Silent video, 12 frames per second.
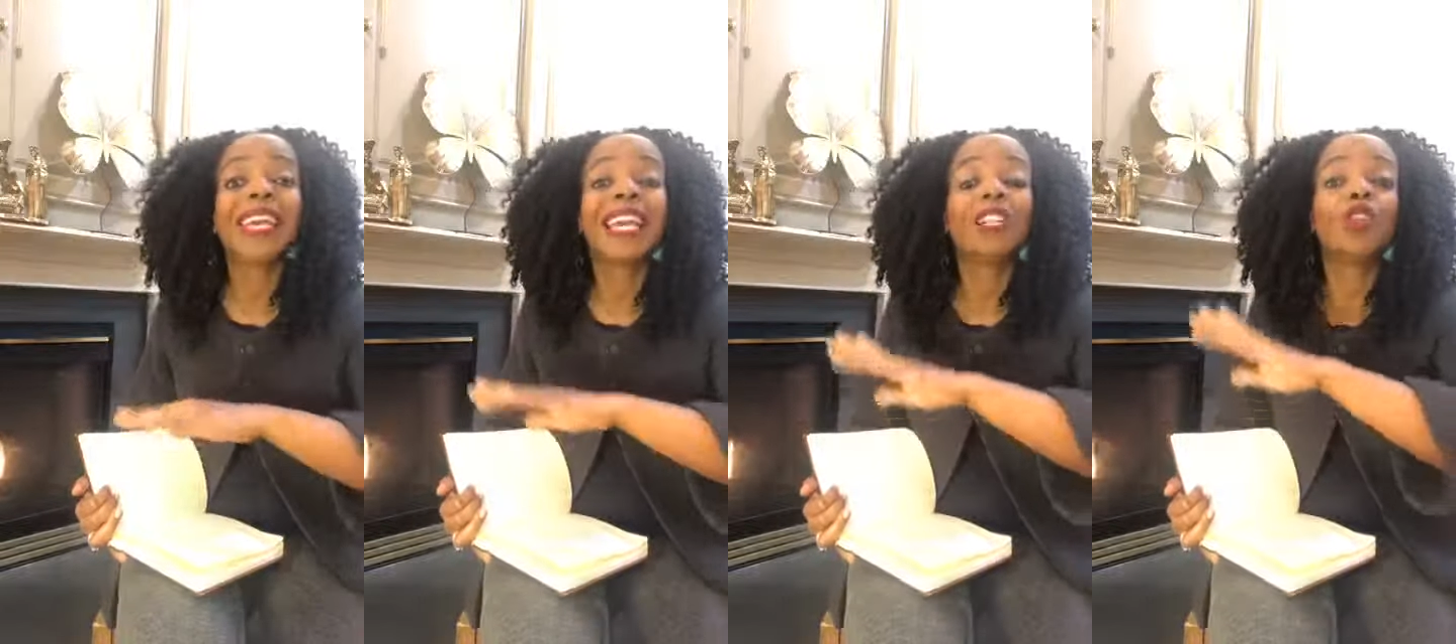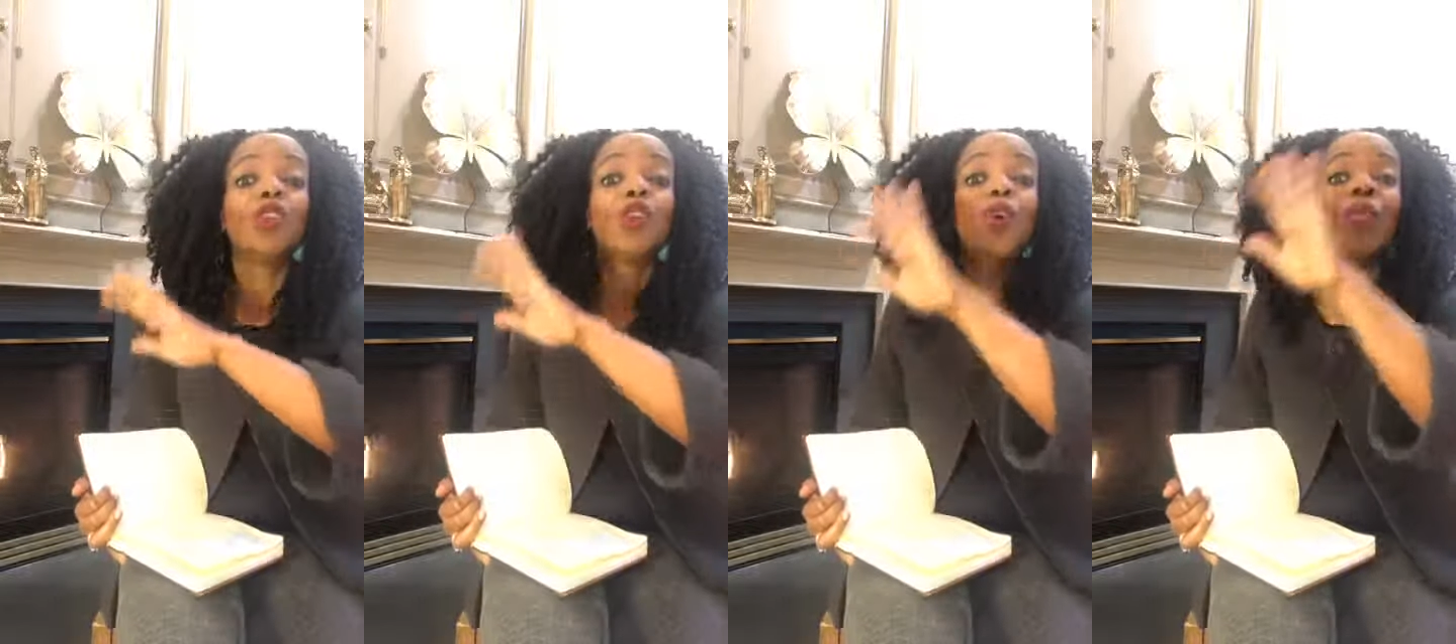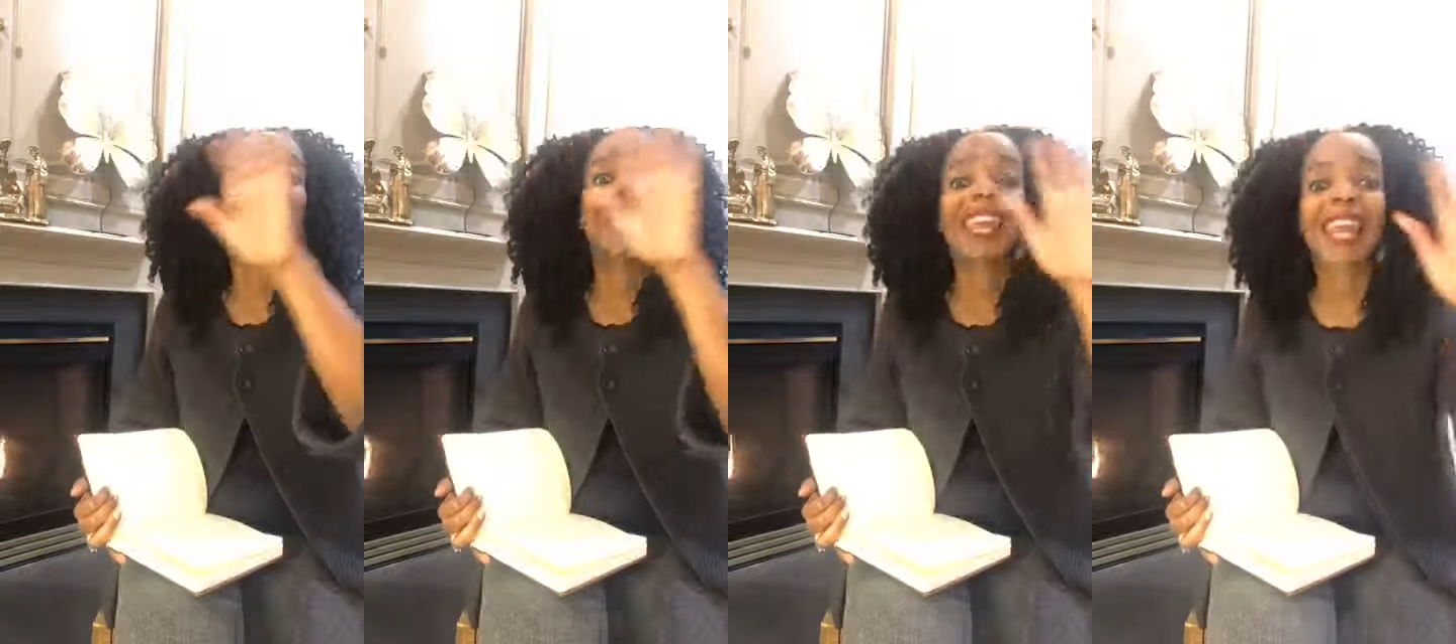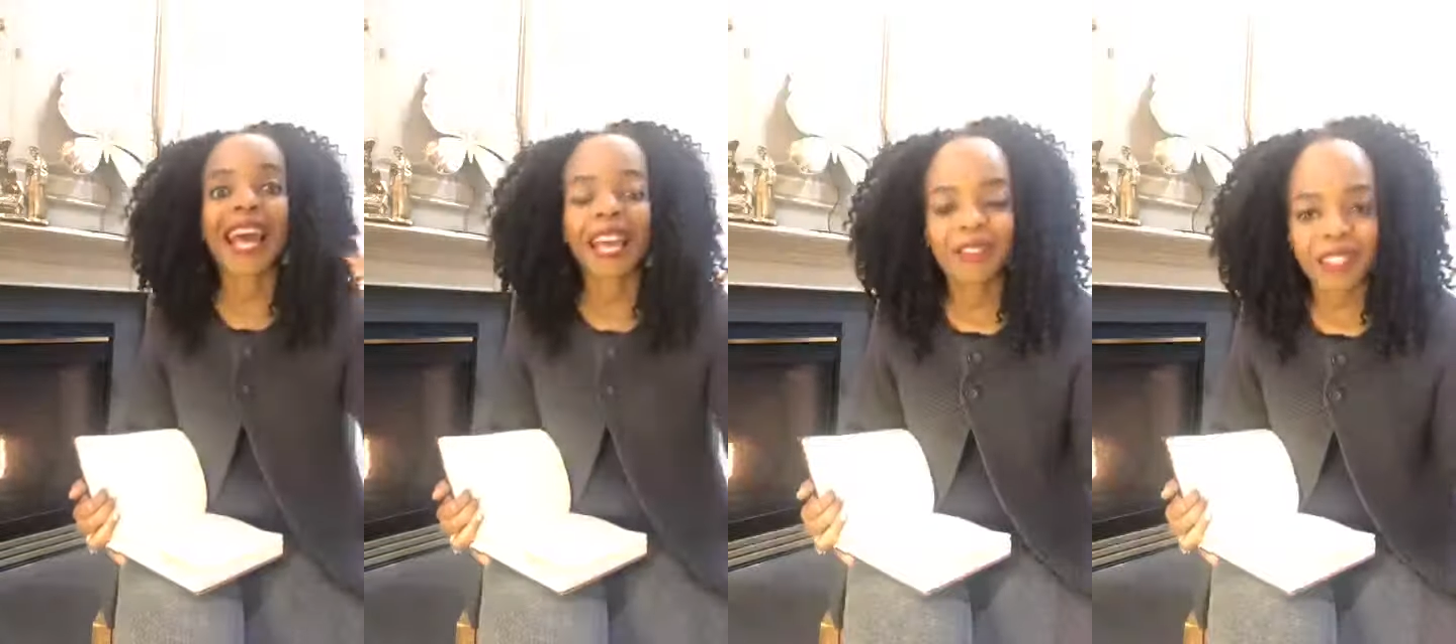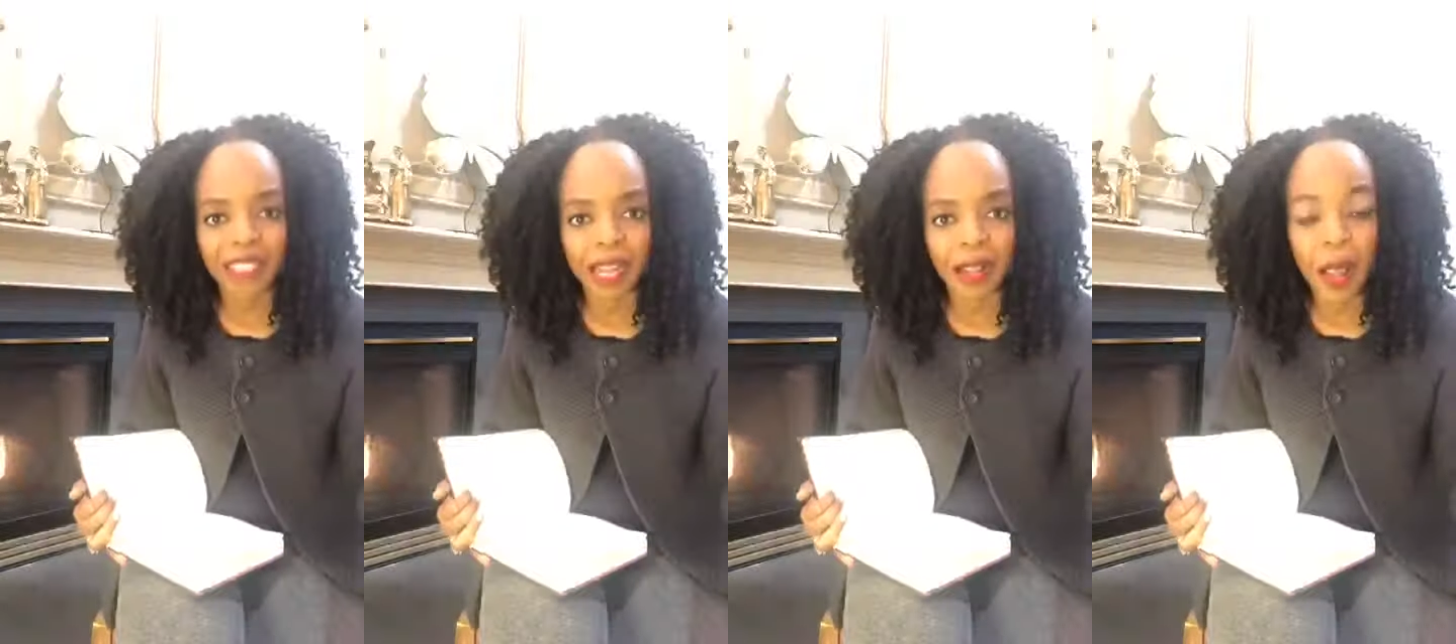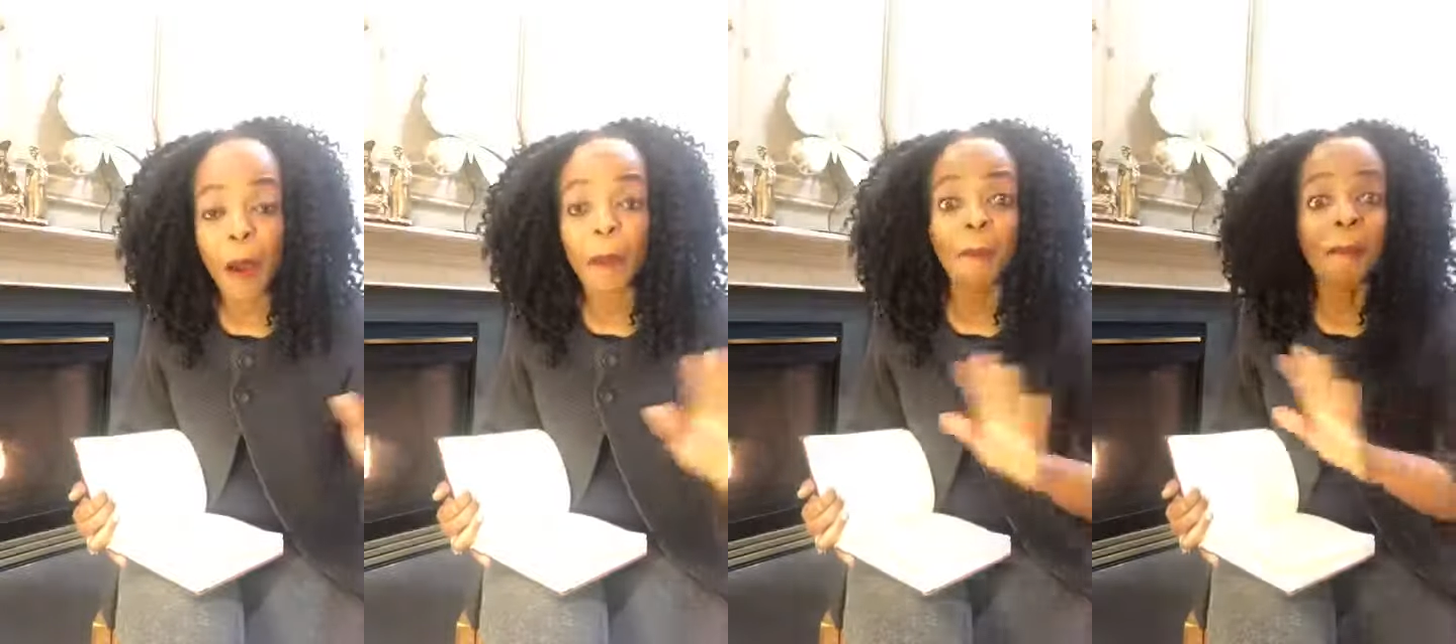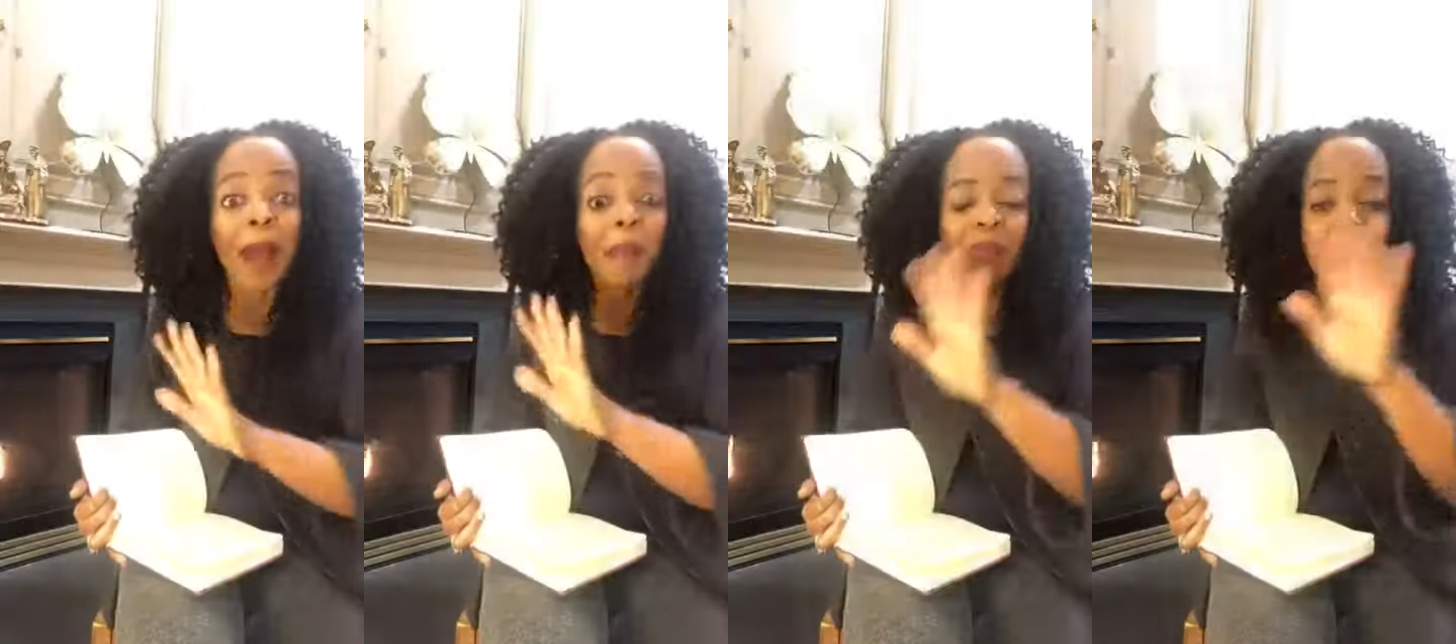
Get to know their lifestyle. Map